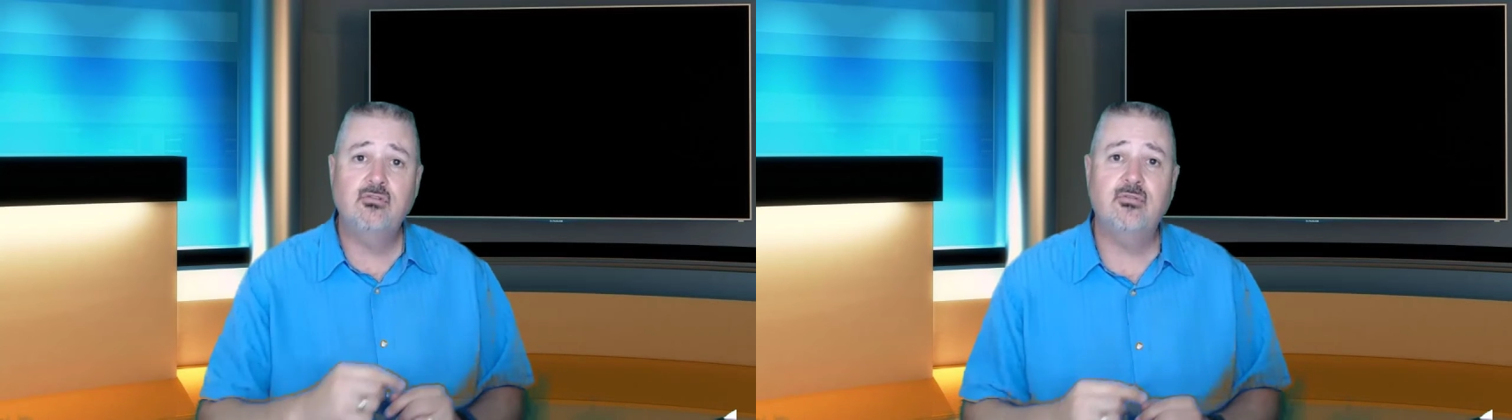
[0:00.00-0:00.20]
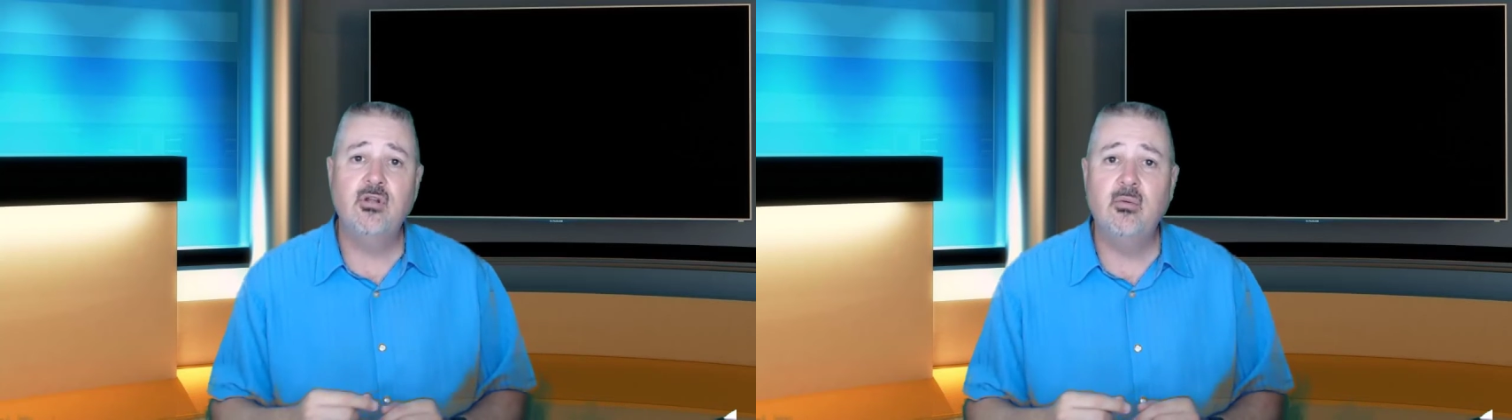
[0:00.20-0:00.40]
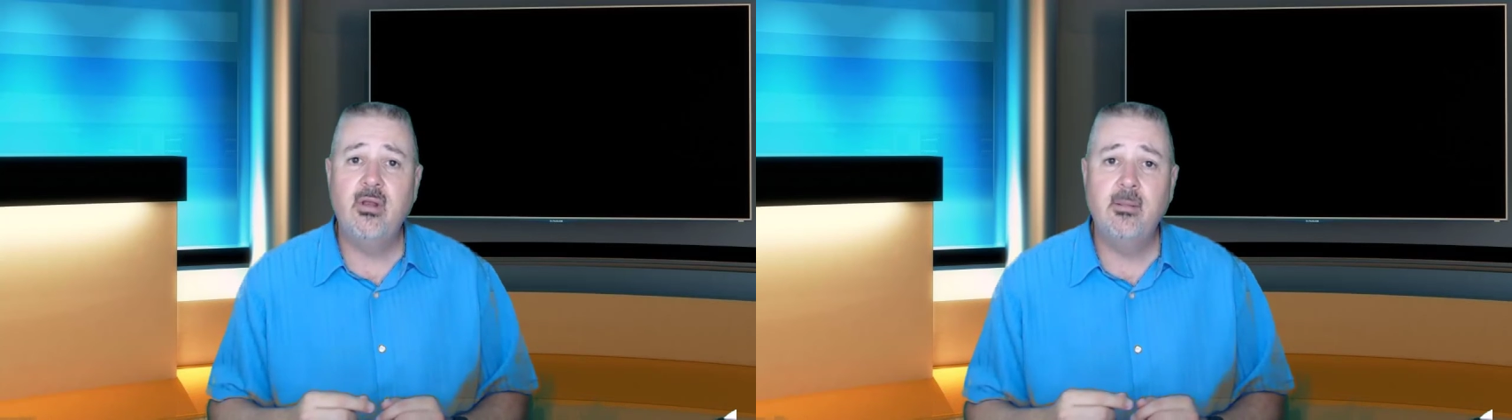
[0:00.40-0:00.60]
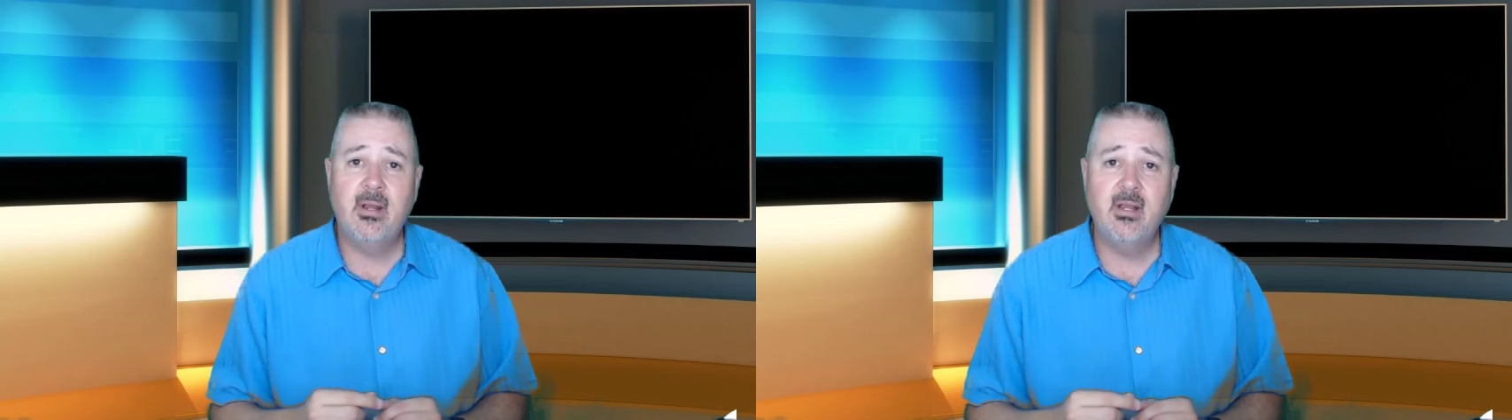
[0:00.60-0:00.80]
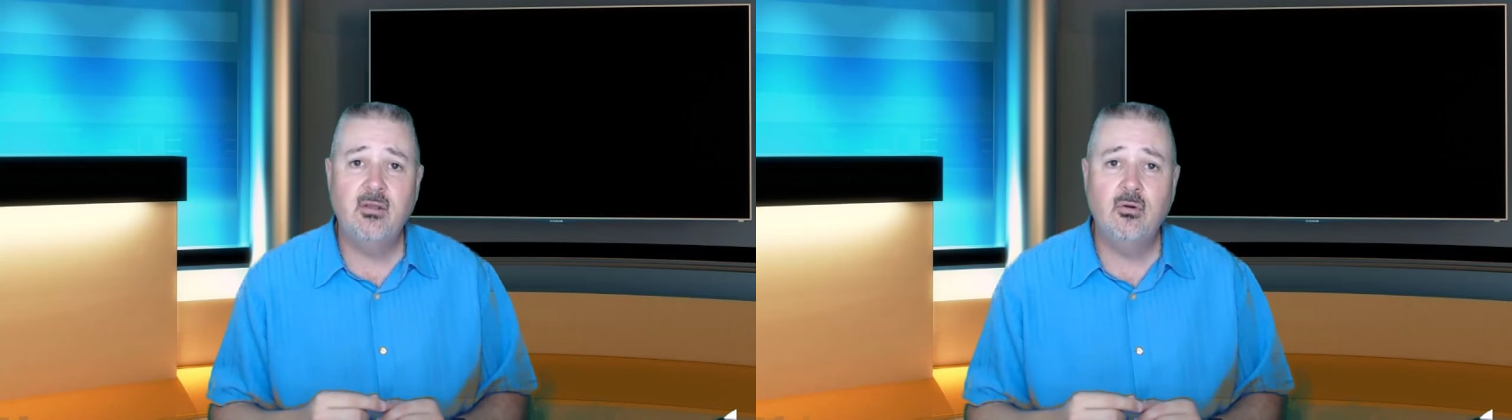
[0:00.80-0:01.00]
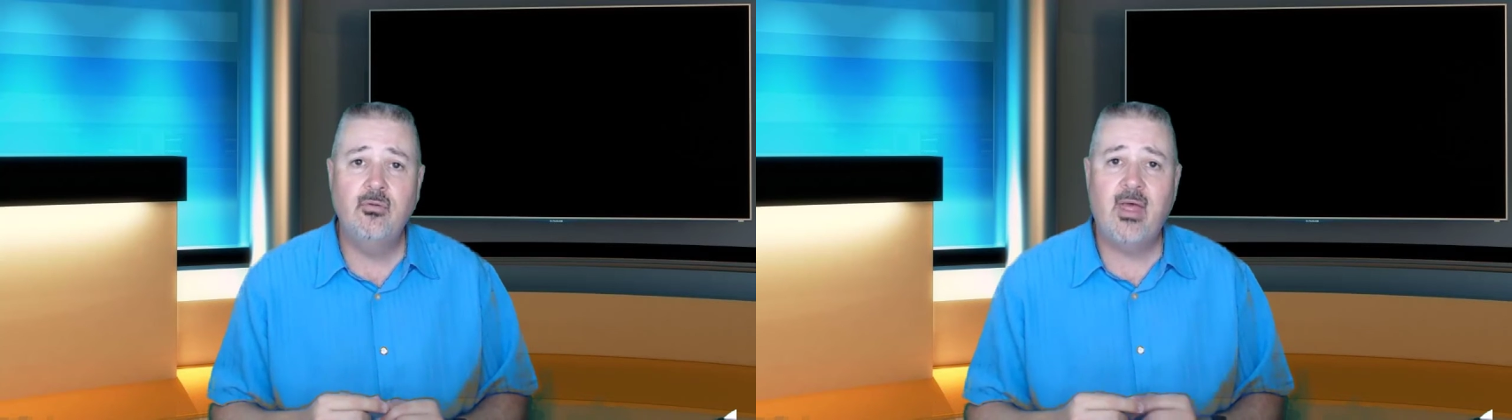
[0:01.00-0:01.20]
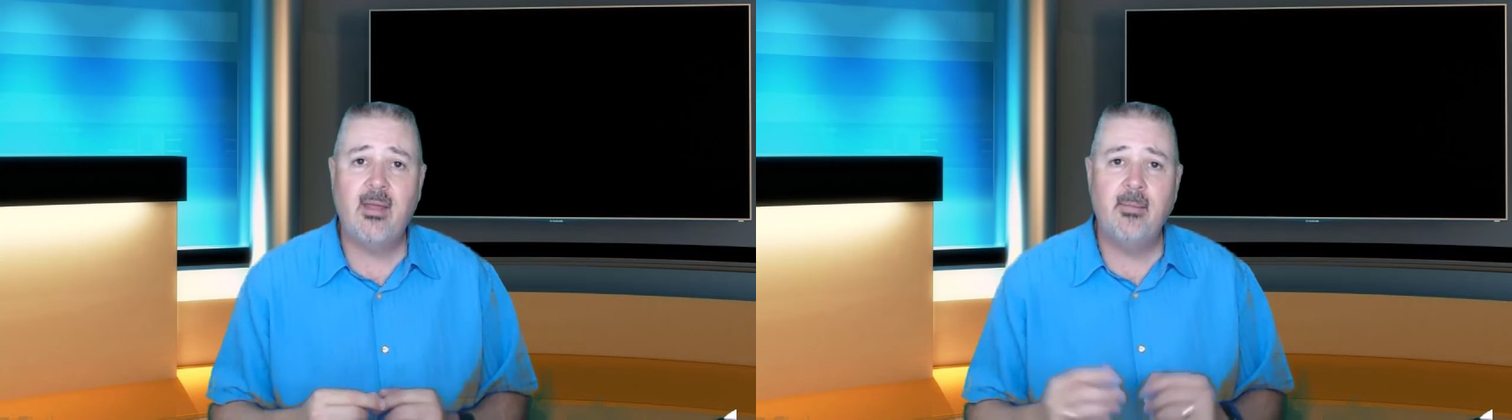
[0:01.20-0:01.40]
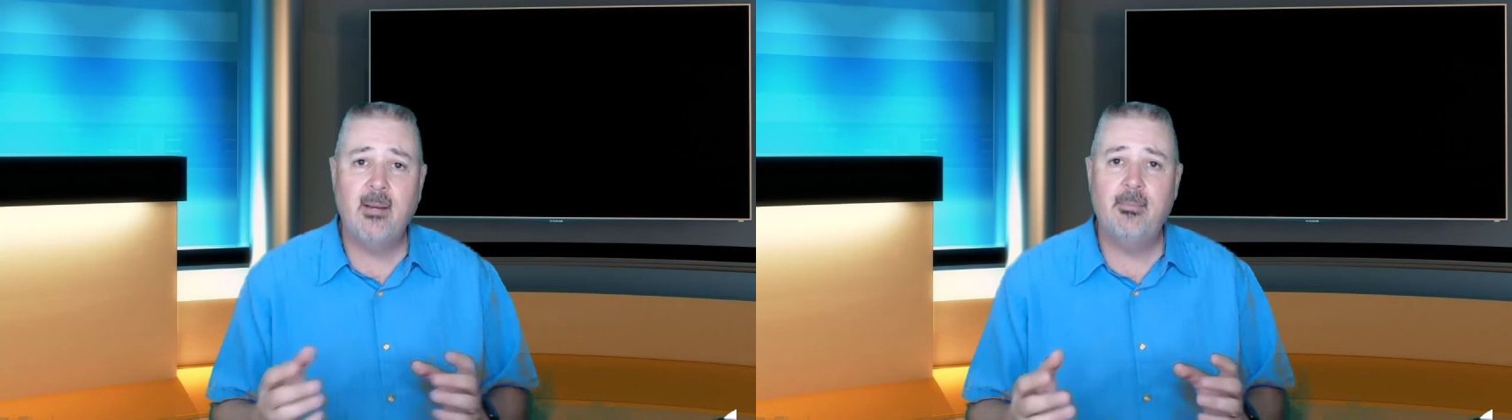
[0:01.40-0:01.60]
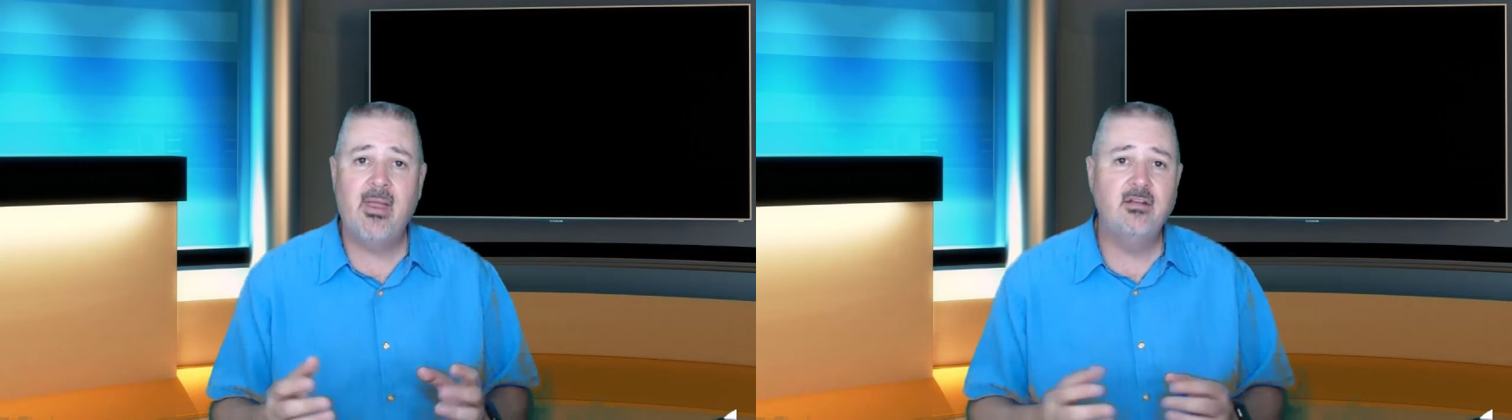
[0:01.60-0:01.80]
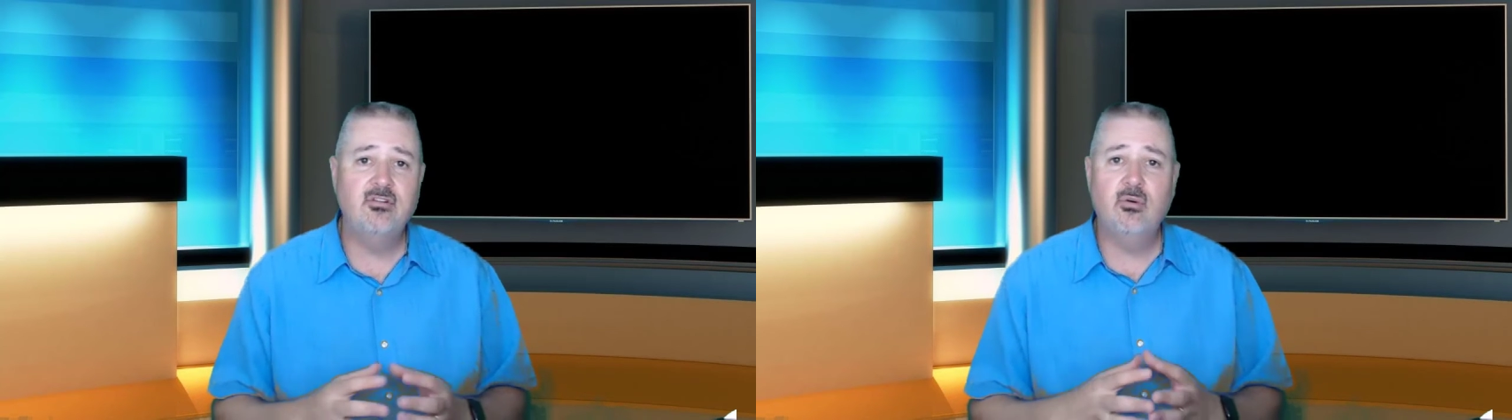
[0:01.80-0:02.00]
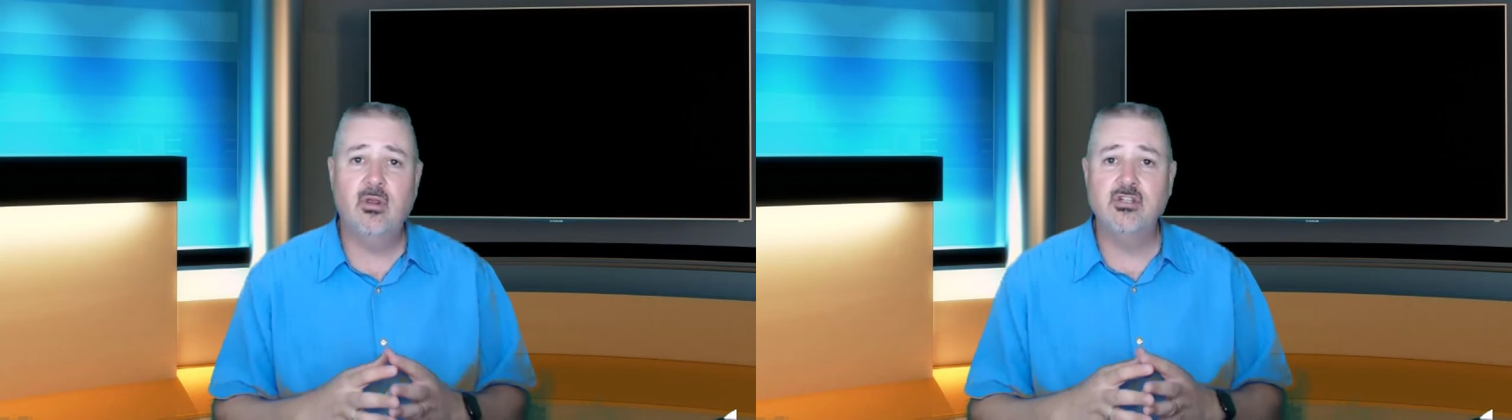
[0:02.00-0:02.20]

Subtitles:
So if you know anybody who that might apply to,